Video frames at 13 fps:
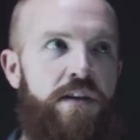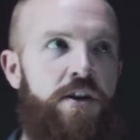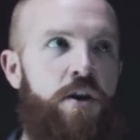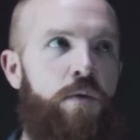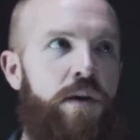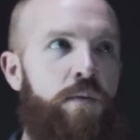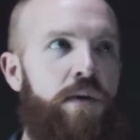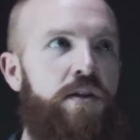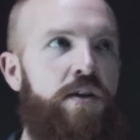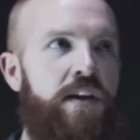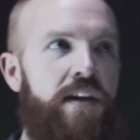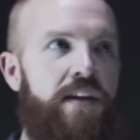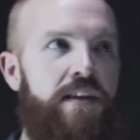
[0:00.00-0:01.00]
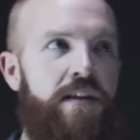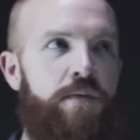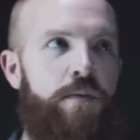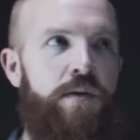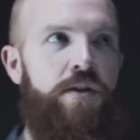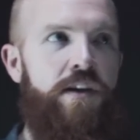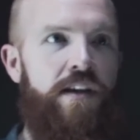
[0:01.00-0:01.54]
you know when we look at
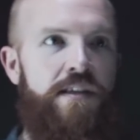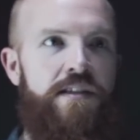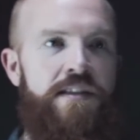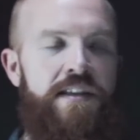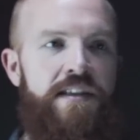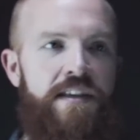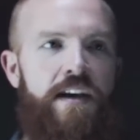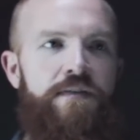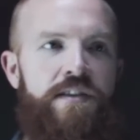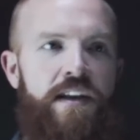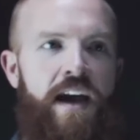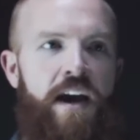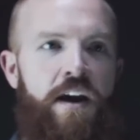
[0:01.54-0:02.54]
when we look at CTFs and